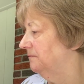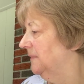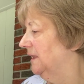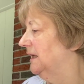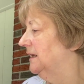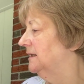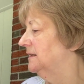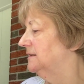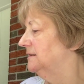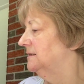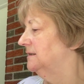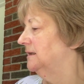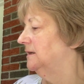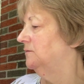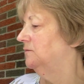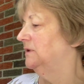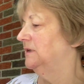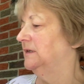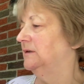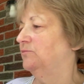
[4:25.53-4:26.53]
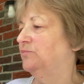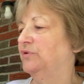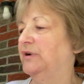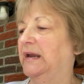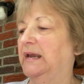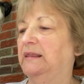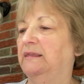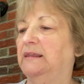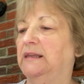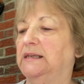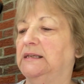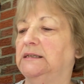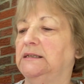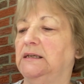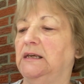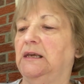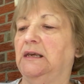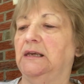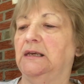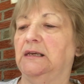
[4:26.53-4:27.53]
Let's see what brand this
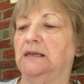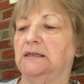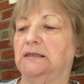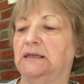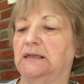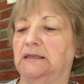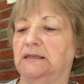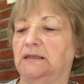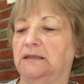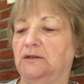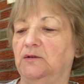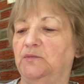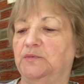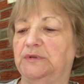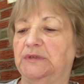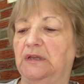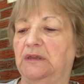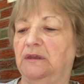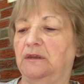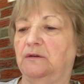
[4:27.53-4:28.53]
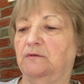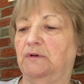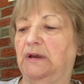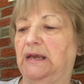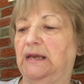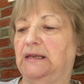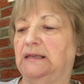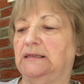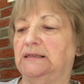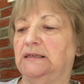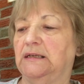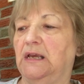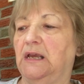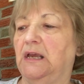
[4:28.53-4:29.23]
is. It's Loops and Threads.